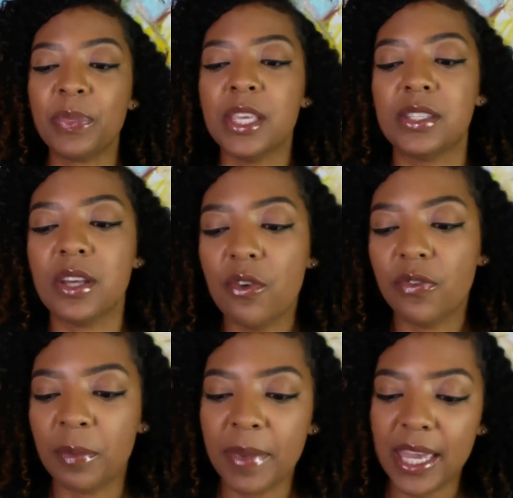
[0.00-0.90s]
So
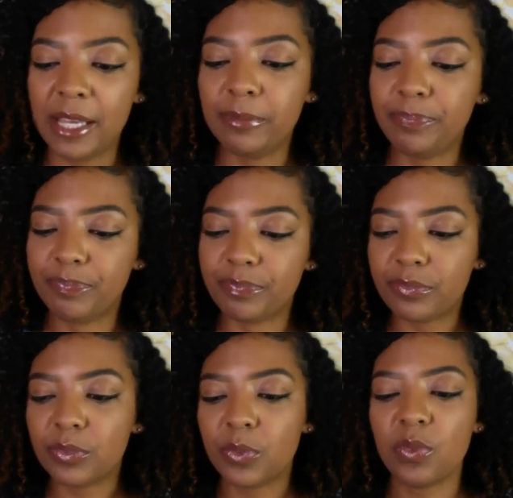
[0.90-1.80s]
for me,
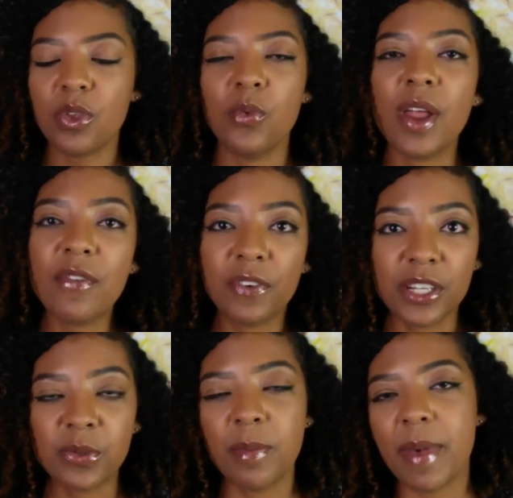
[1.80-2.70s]
when I
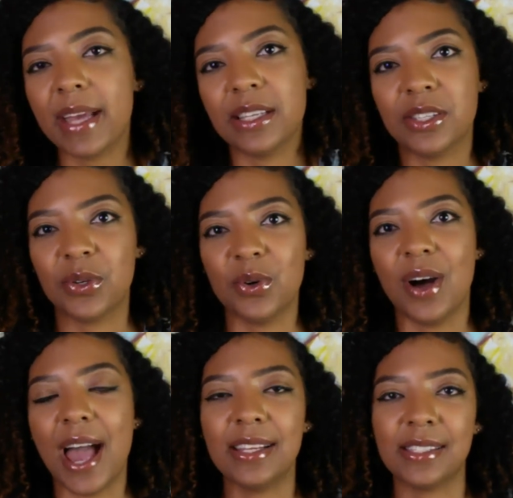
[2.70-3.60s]
first went back to school,
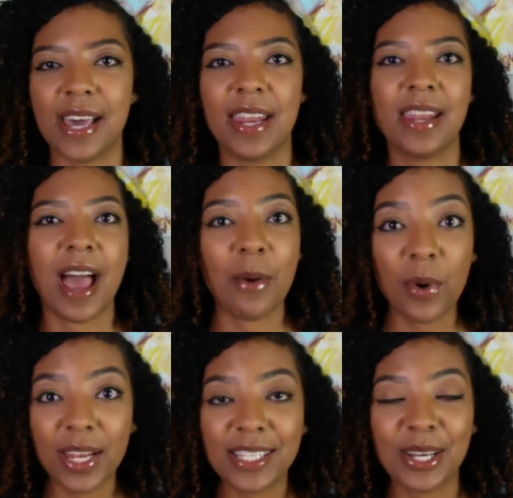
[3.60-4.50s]
I decided I
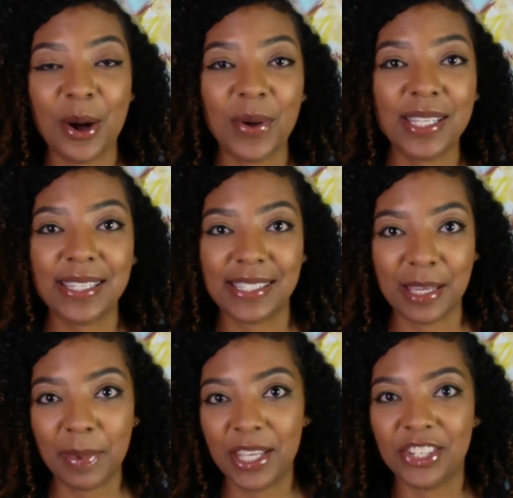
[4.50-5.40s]
wanted to go into
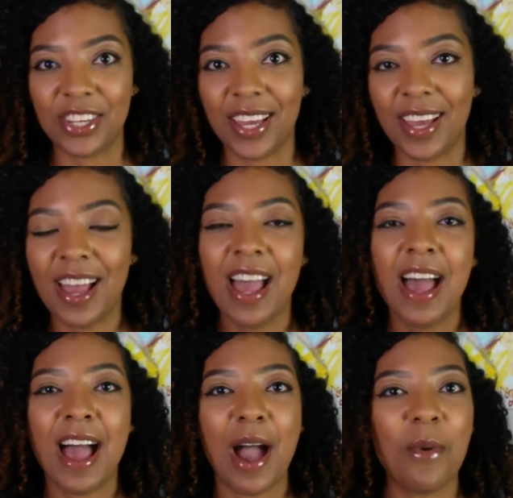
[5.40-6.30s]
CPG.
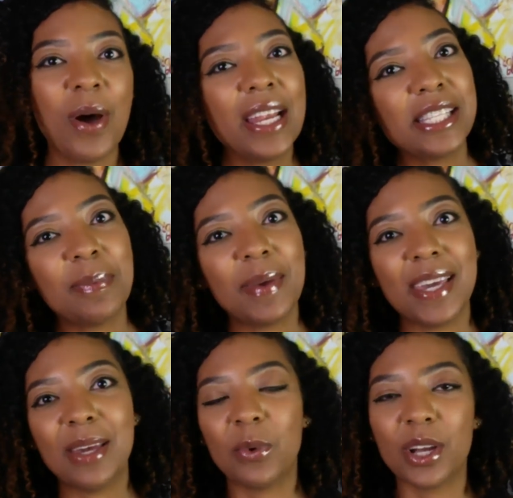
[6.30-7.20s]
I wanted to
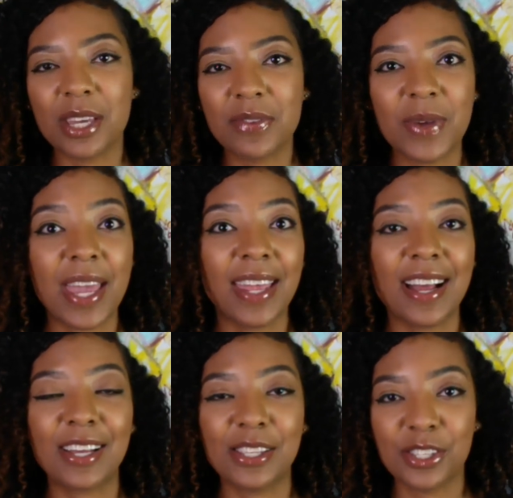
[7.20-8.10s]
be working in
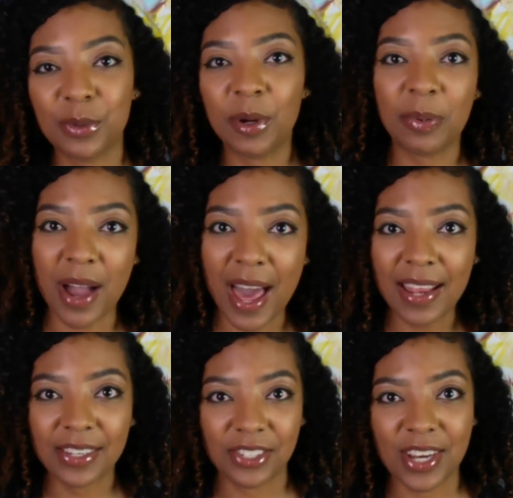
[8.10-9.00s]
a consumer
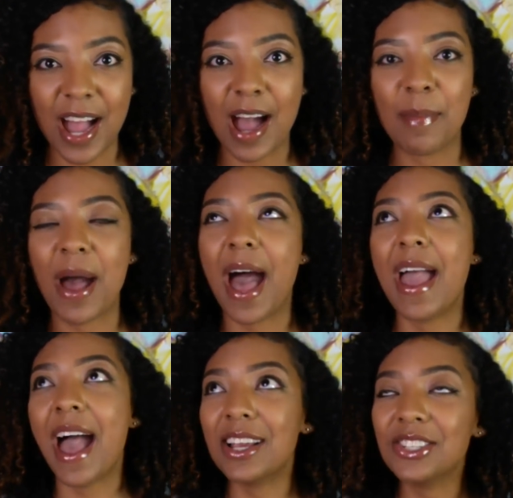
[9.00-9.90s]
products job. I
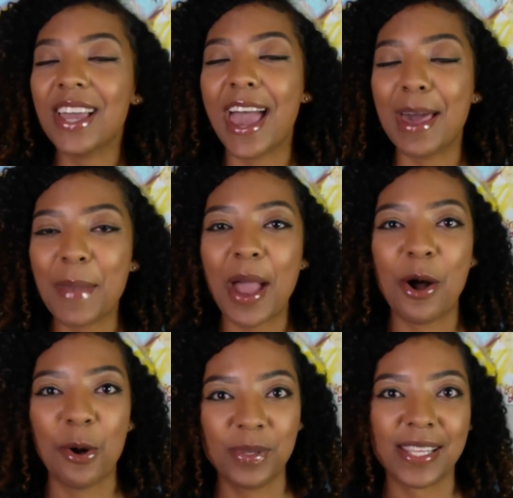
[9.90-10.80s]
actually had my
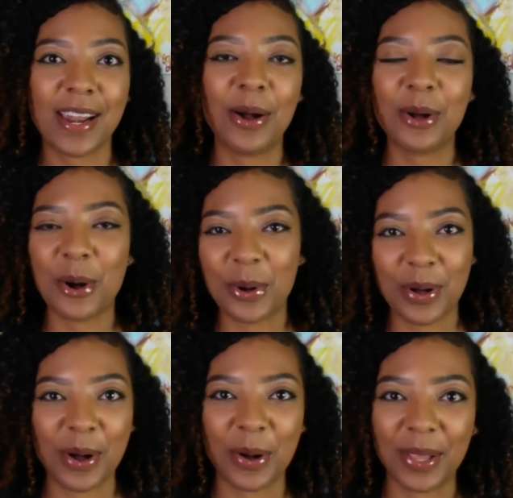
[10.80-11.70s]
hopes set on
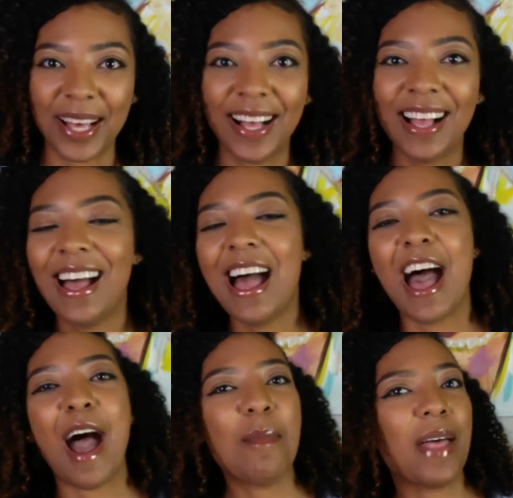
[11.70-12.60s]
Coca-Cola.
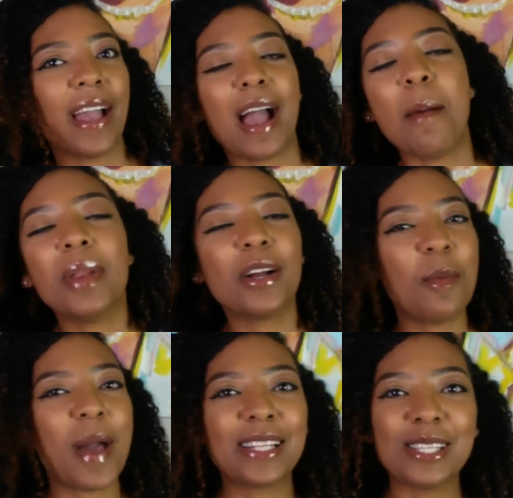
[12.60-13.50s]
I'm I'm going to
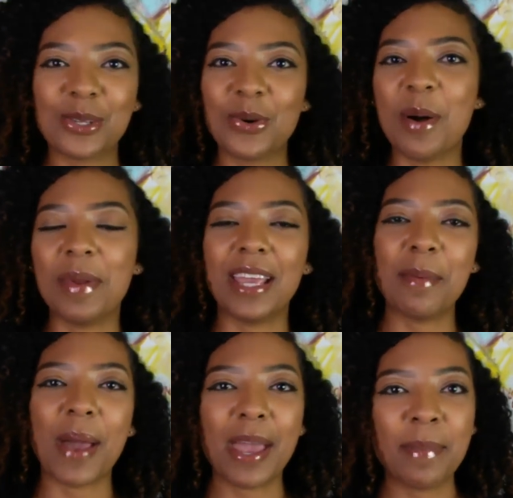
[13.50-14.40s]
go back to school, I'm going to
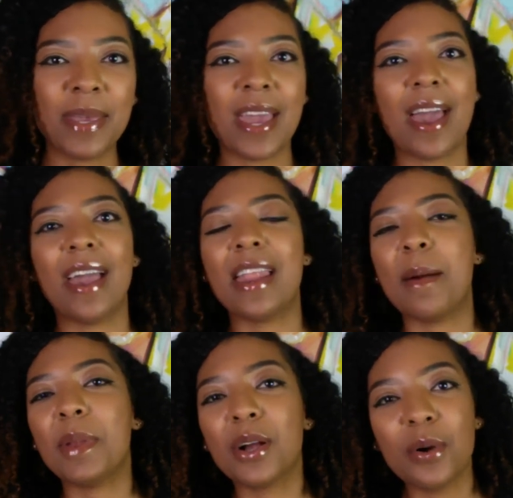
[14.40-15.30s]
get my MBA, and
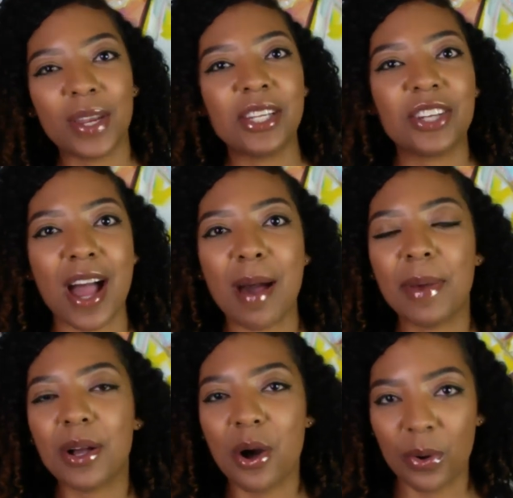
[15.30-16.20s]
I'm going to go get a job
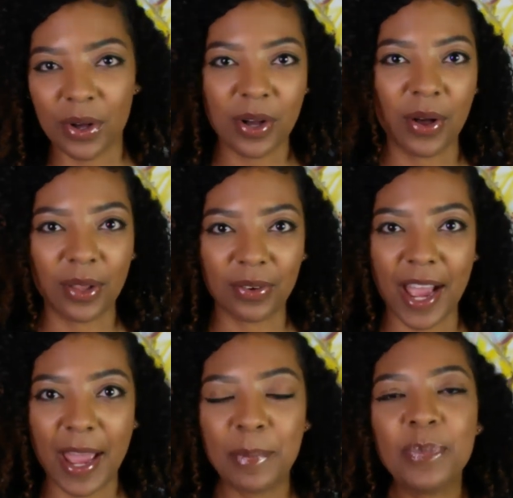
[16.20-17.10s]
at Coca-Cola,
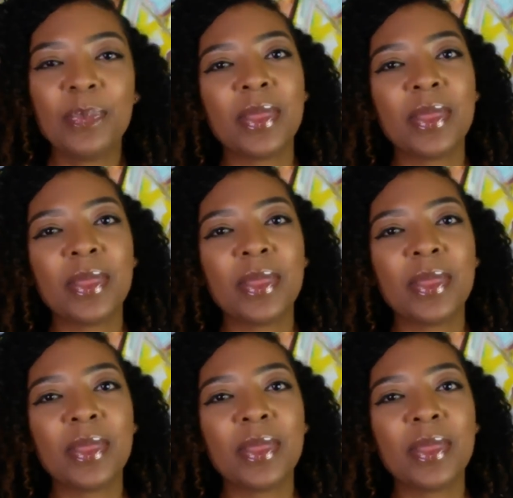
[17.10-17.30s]
right?